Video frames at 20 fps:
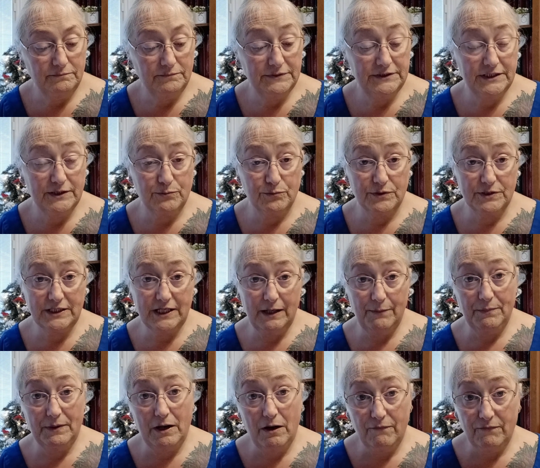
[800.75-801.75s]
since we're
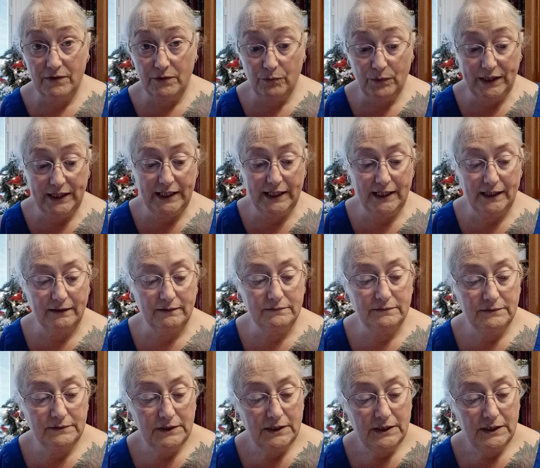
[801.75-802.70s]
skipping over the weekend,